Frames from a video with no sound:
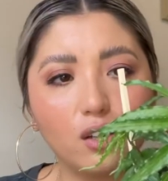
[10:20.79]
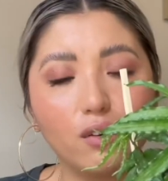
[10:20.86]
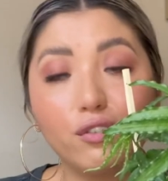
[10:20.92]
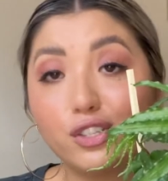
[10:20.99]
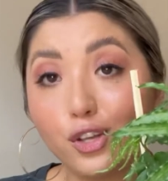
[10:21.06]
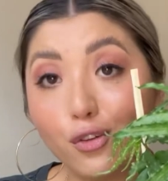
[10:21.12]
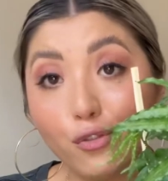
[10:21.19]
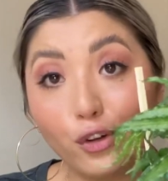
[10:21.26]

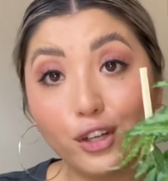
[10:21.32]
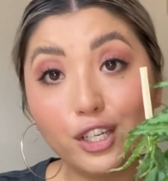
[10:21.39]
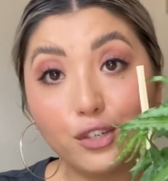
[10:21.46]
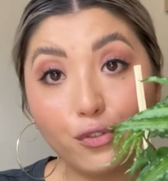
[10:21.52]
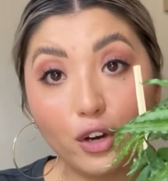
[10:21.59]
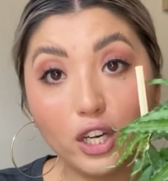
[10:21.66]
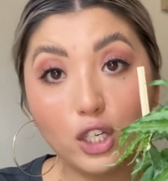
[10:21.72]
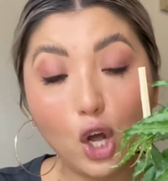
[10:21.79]
So Foliage
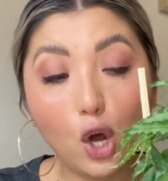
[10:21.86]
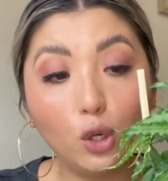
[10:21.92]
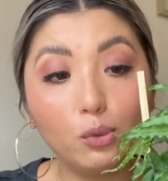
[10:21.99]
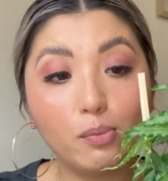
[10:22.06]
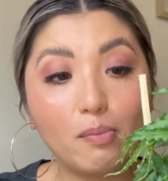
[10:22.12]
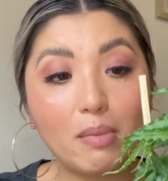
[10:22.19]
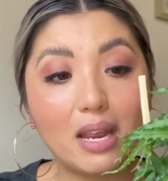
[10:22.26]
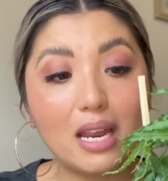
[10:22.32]
Freak told
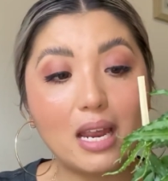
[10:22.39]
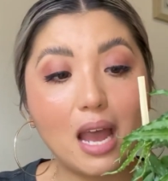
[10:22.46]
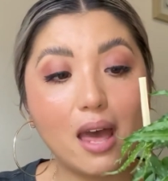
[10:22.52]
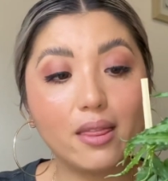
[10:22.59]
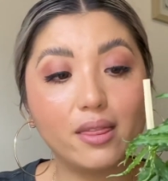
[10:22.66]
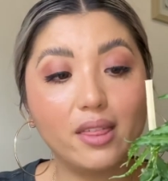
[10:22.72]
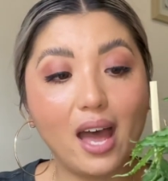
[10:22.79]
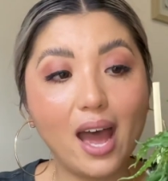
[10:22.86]
me
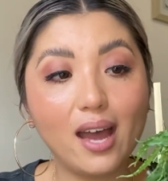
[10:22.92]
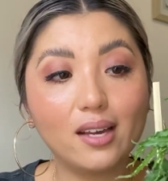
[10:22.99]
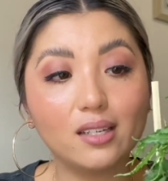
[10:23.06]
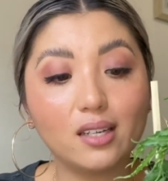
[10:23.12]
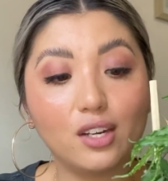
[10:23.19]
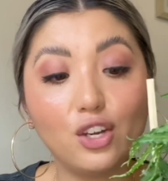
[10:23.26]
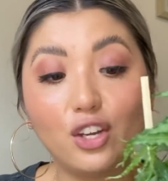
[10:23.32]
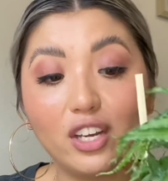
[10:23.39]
that
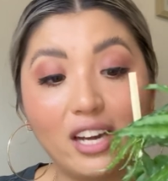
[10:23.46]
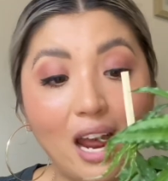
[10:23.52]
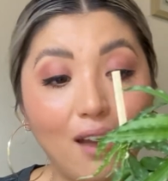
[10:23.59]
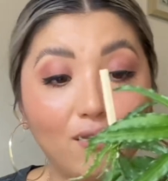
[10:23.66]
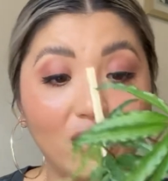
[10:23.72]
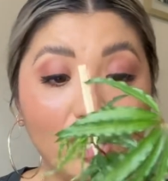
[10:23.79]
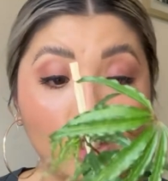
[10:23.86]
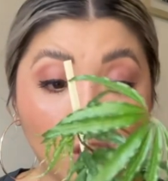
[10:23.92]
you can
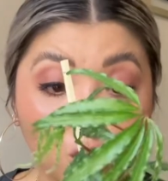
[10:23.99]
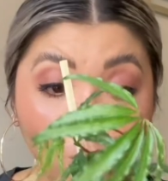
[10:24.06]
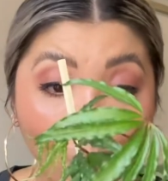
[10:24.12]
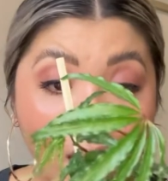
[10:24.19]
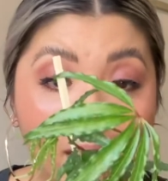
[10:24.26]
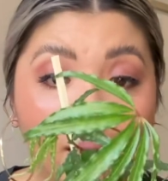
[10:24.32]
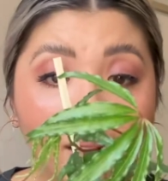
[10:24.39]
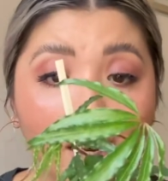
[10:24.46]
have these
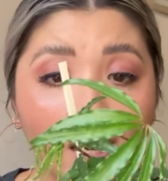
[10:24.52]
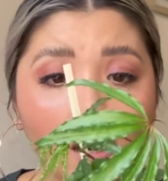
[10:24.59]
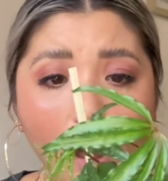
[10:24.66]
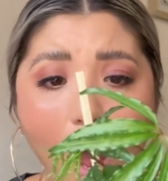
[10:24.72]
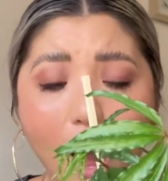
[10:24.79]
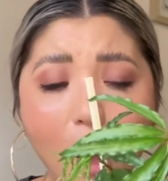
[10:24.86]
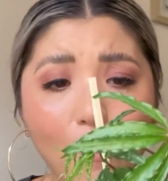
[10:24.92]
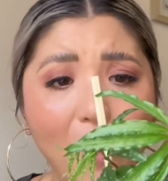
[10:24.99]
trailing.
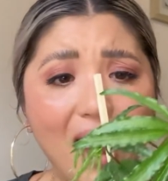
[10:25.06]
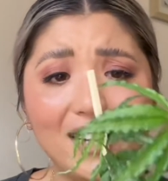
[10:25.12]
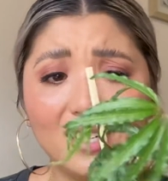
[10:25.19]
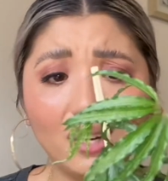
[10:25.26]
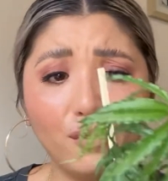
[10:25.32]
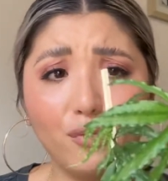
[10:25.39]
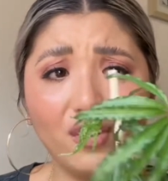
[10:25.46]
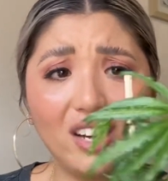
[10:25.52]
I
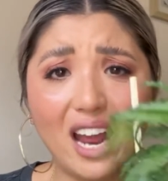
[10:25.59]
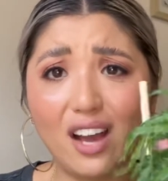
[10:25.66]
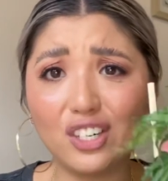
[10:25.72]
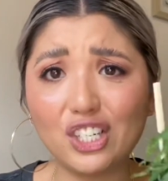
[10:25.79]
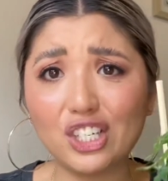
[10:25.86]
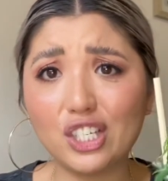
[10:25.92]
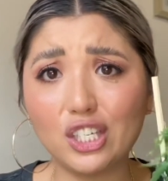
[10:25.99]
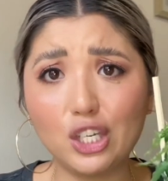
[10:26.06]
did for now
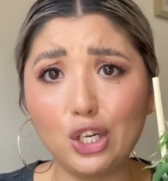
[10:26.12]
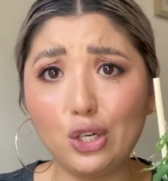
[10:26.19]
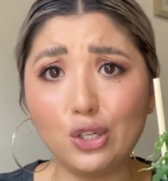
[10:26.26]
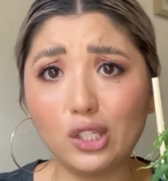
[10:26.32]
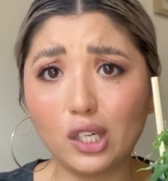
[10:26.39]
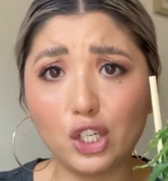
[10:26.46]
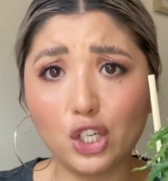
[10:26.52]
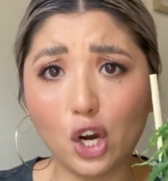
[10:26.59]
just
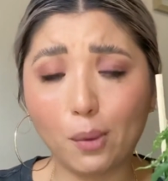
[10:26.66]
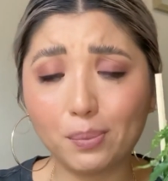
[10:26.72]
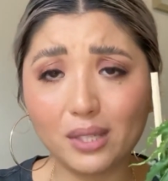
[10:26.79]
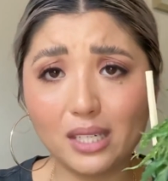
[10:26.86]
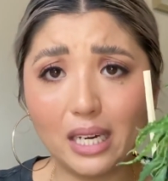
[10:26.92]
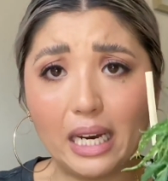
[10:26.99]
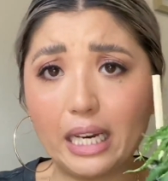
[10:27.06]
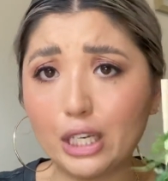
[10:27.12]
use a
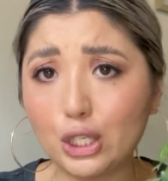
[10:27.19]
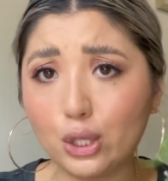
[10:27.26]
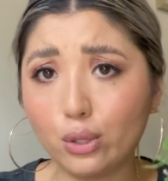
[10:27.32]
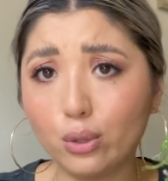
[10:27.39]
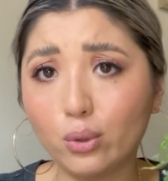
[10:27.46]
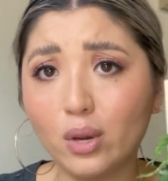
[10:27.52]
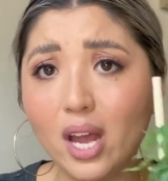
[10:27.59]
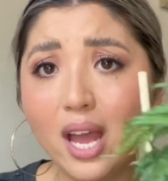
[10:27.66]
chopstick
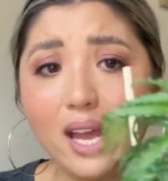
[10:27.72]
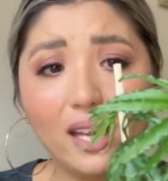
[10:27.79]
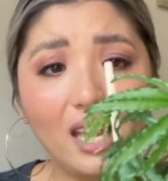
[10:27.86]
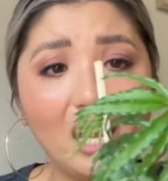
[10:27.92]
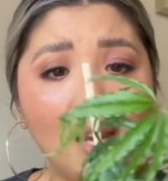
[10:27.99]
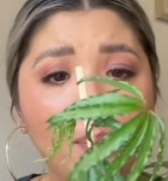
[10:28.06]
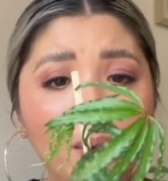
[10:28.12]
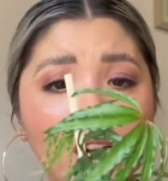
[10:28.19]
to
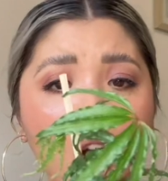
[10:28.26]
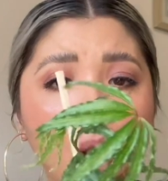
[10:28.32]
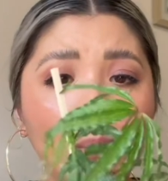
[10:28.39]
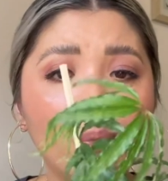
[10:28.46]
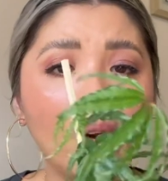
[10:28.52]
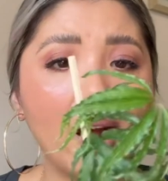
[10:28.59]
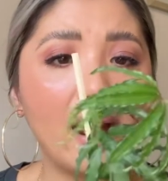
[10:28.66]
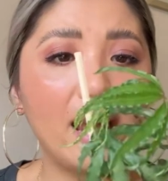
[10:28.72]
keep it
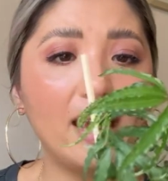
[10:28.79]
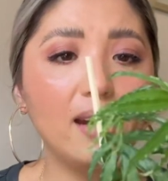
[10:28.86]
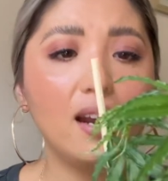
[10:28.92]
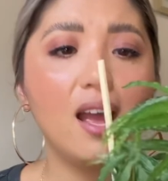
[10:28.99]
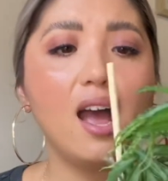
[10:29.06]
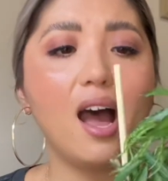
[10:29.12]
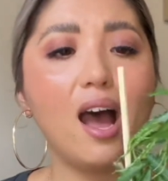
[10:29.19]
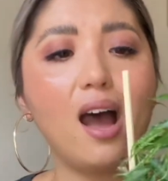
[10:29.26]
upright,
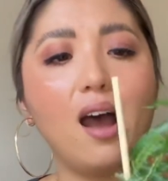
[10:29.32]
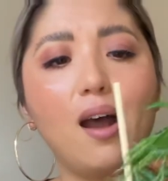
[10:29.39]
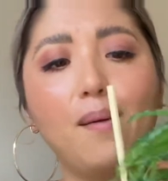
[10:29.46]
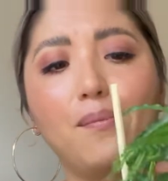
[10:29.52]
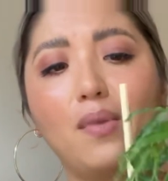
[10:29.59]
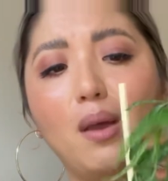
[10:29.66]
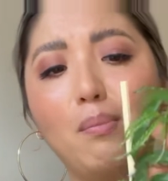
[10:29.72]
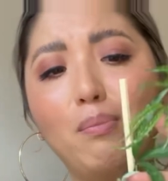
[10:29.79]

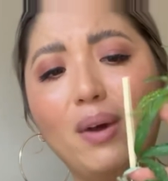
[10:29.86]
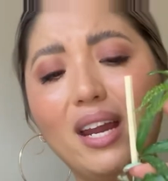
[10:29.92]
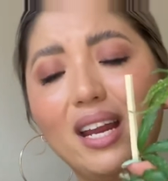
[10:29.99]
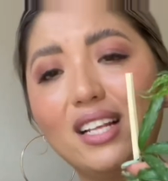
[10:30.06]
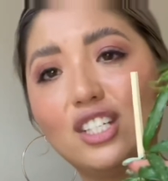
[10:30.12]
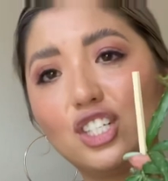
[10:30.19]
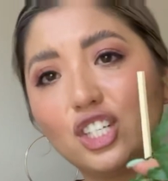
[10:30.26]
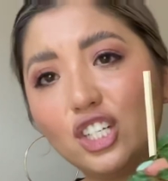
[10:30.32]
but
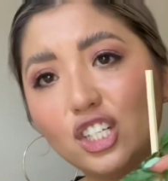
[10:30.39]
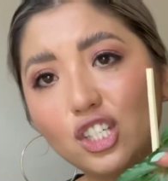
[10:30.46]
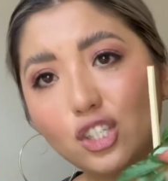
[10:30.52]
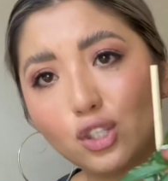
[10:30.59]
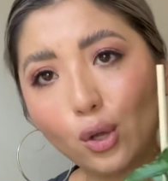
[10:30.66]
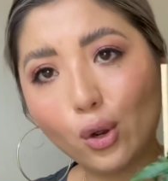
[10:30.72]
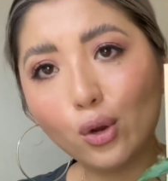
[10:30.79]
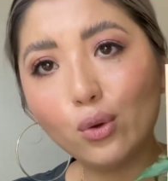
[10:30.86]
it's just
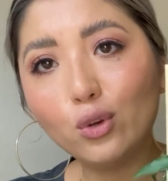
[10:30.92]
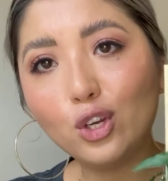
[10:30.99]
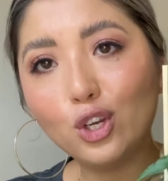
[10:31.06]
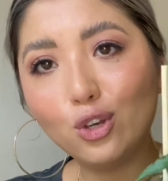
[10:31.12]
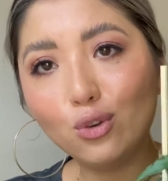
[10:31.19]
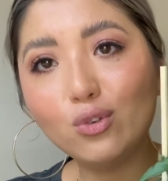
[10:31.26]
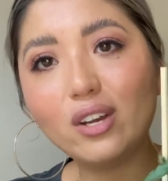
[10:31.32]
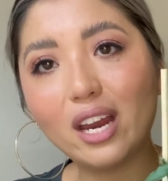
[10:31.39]
so
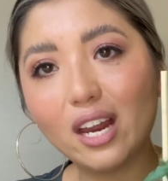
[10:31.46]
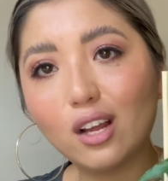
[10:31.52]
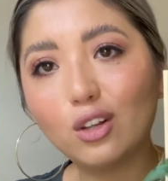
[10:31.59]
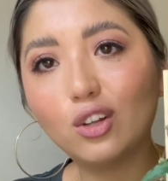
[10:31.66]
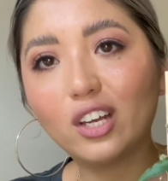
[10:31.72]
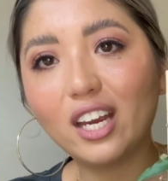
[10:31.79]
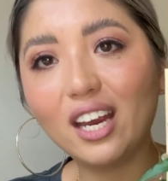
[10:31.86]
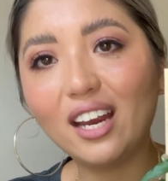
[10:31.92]
unique
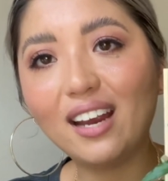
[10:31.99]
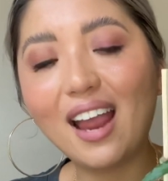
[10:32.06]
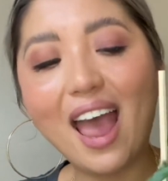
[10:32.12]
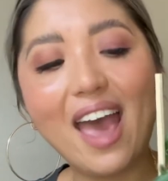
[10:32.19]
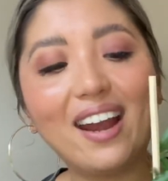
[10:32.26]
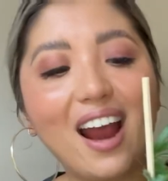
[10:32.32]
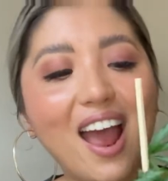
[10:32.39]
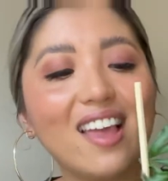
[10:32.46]
looking
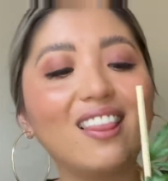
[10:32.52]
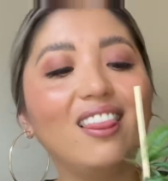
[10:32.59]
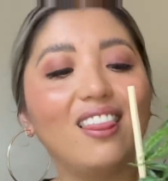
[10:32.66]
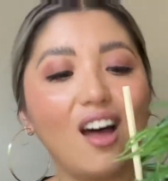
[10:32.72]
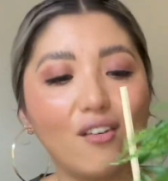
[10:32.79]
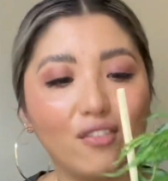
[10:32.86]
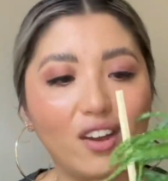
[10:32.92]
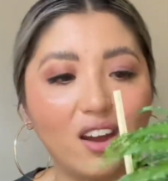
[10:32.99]
and I
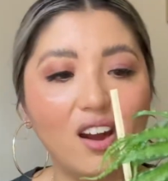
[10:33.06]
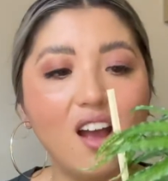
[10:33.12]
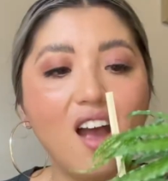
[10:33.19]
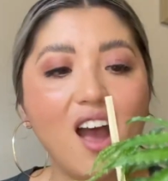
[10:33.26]
love it.